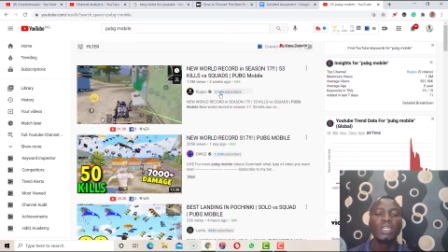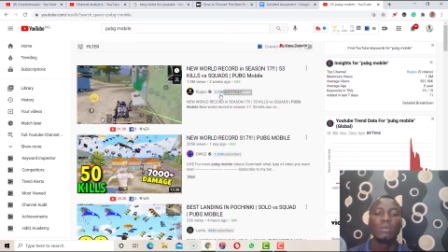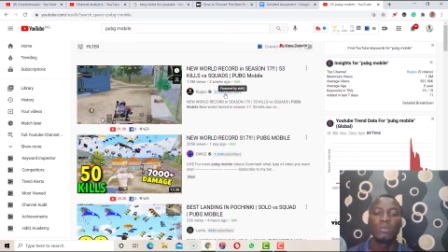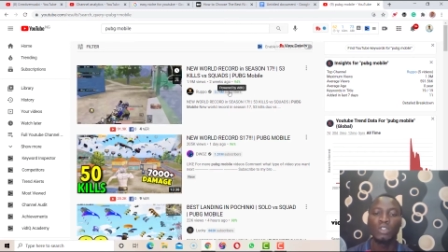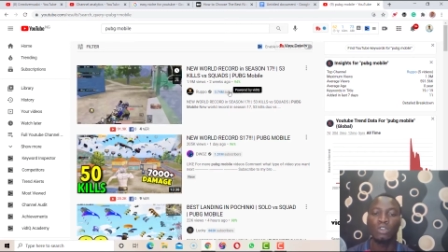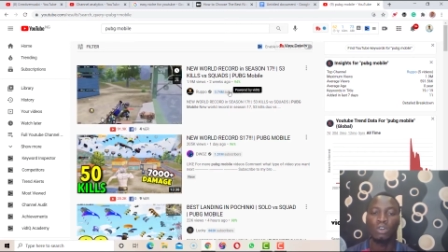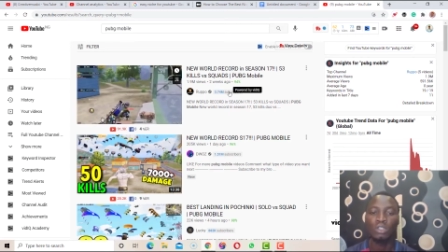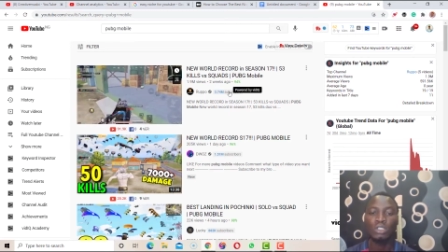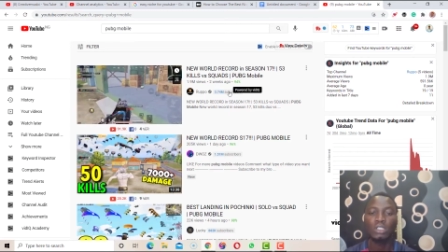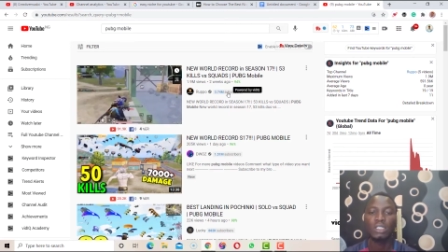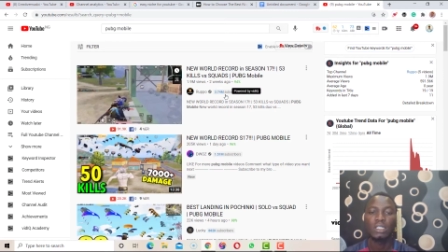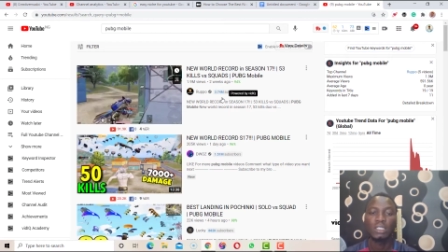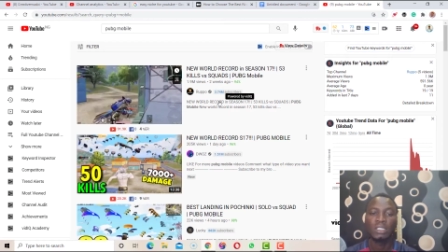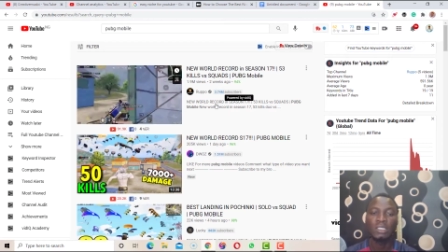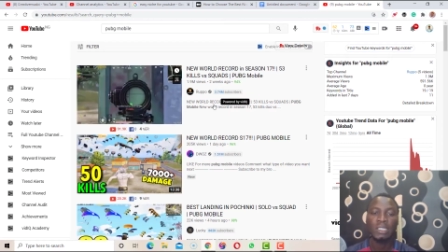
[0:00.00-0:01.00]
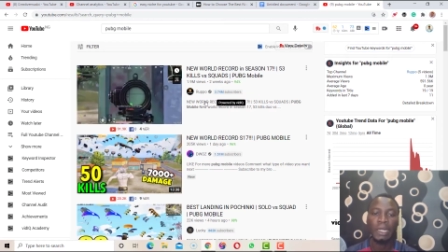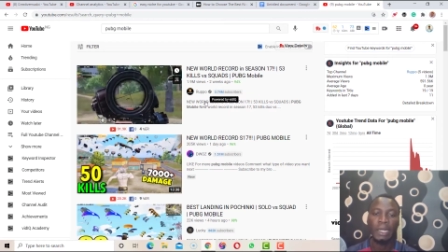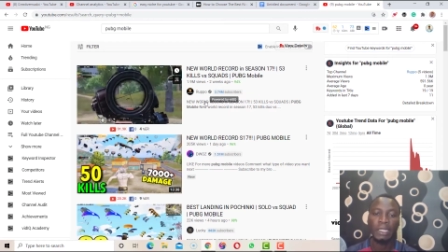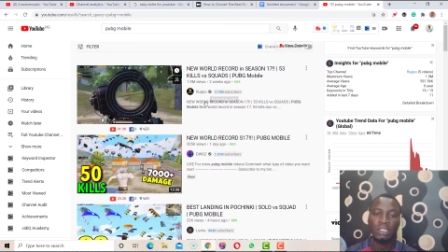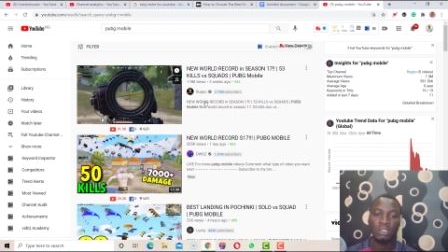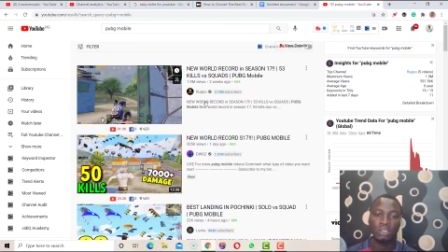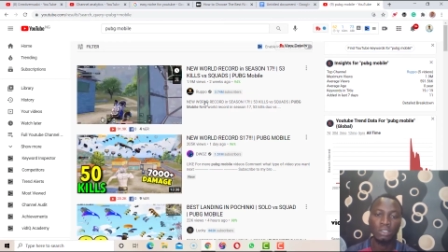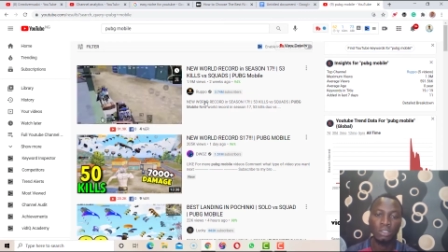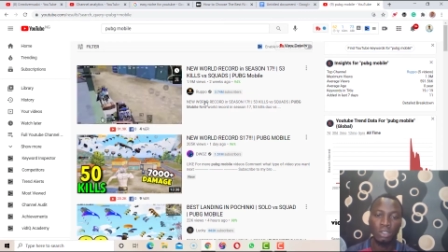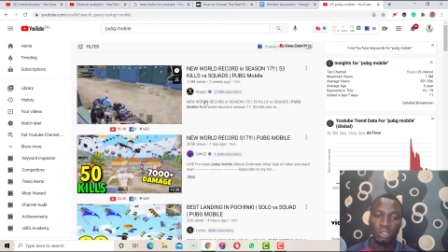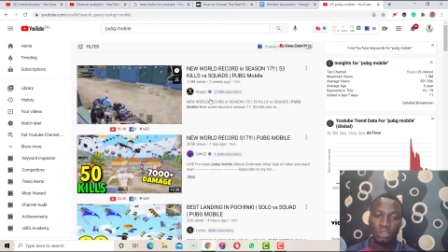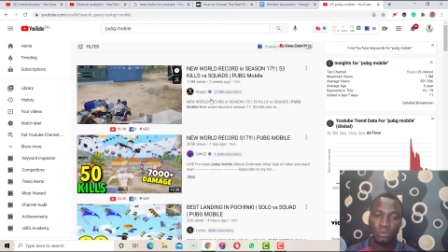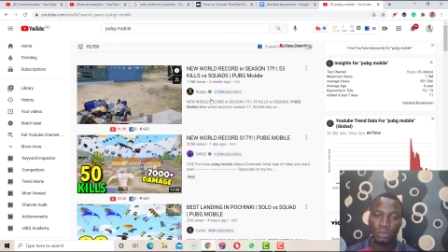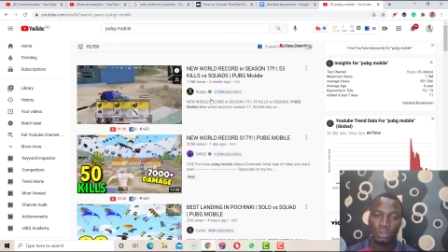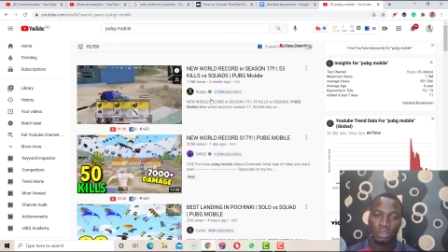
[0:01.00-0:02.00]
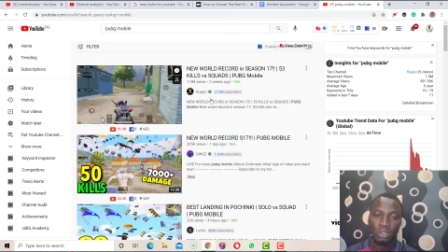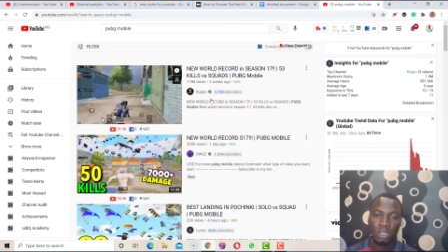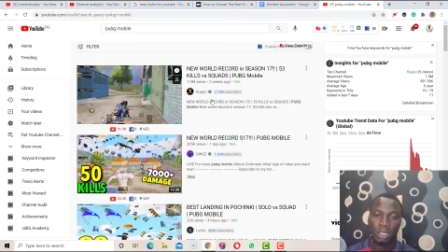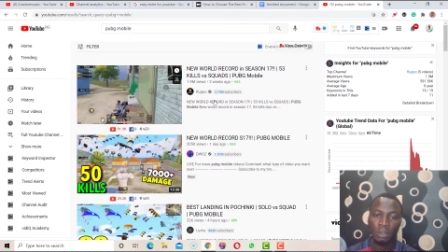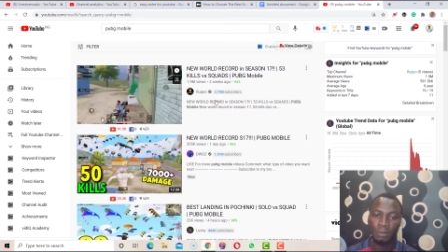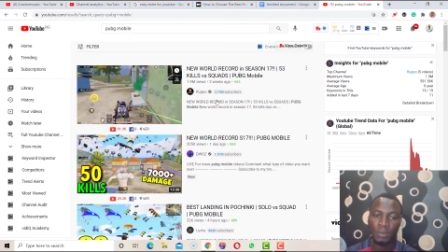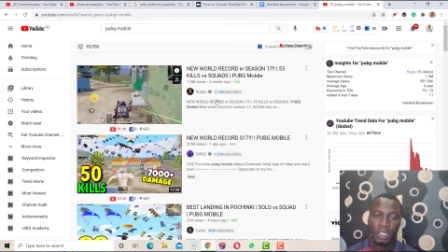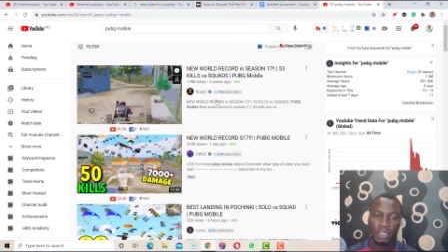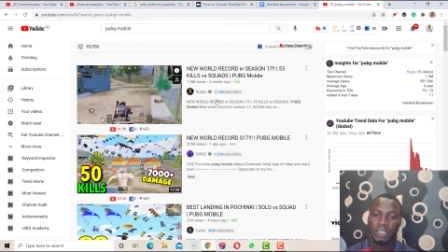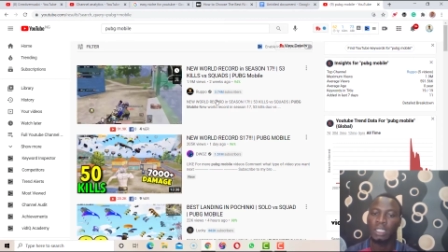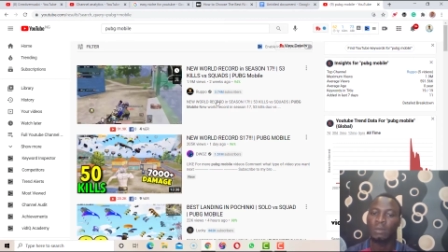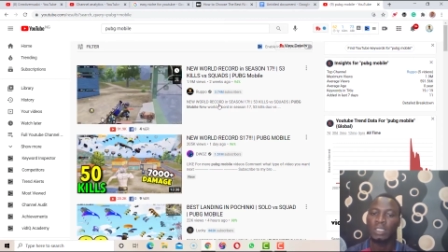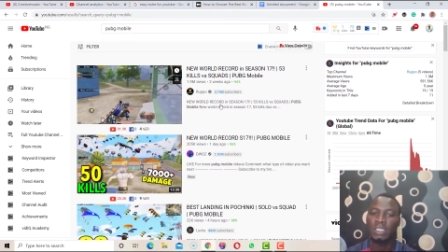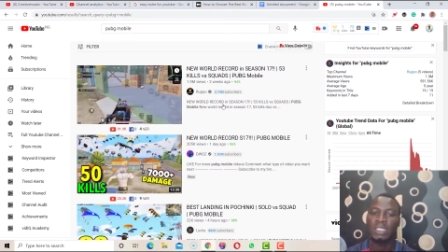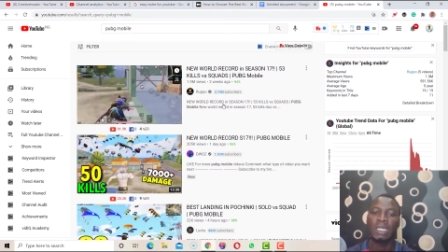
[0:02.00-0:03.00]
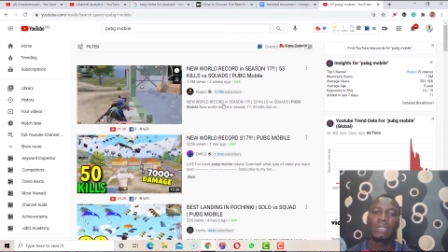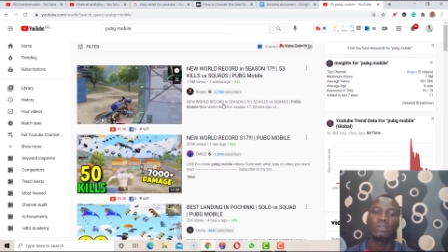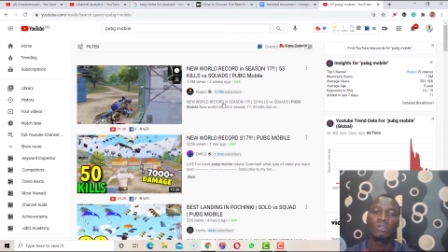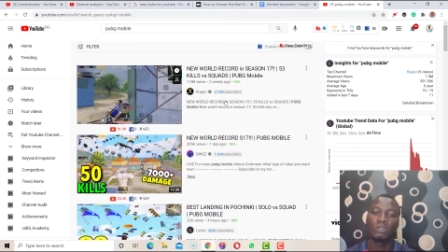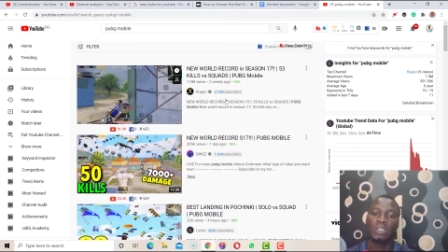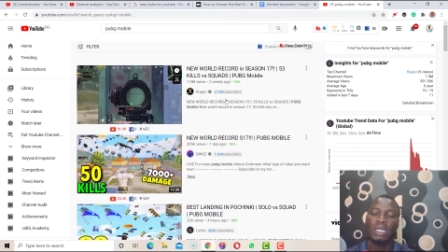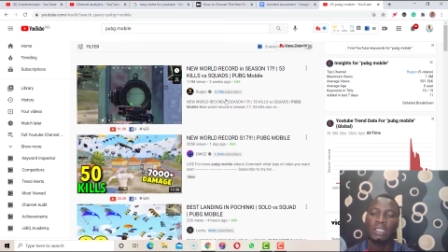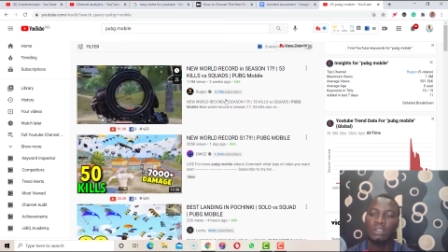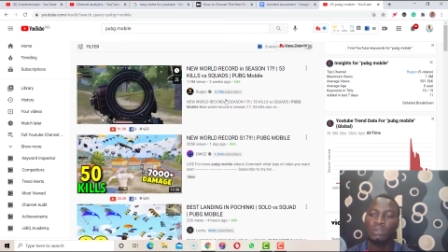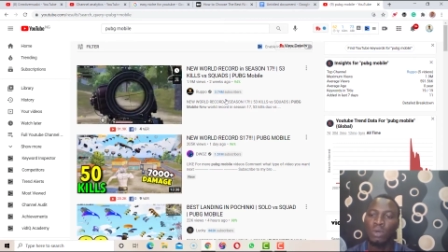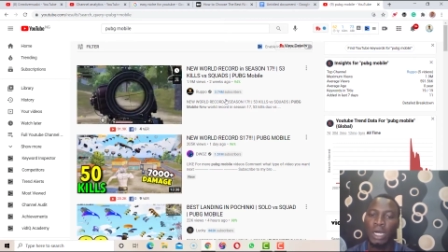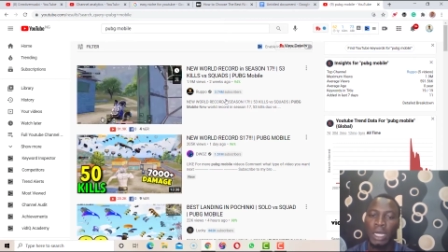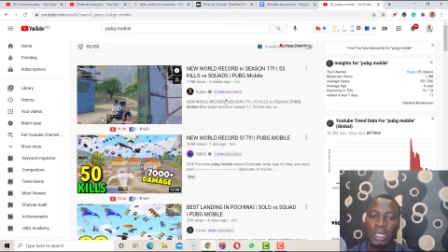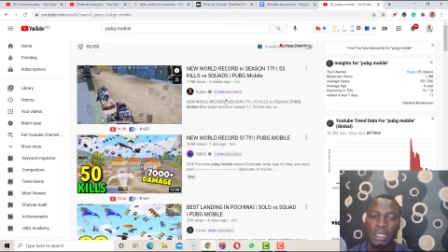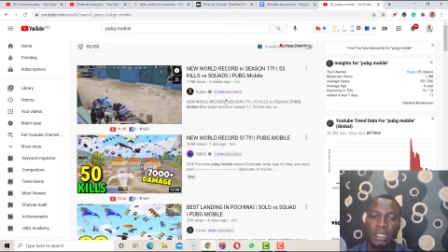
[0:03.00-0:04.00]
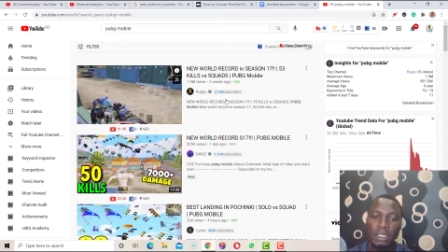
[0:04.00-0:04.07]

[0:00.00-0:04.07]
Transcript: because this channel is just for gaming channel, so that's why,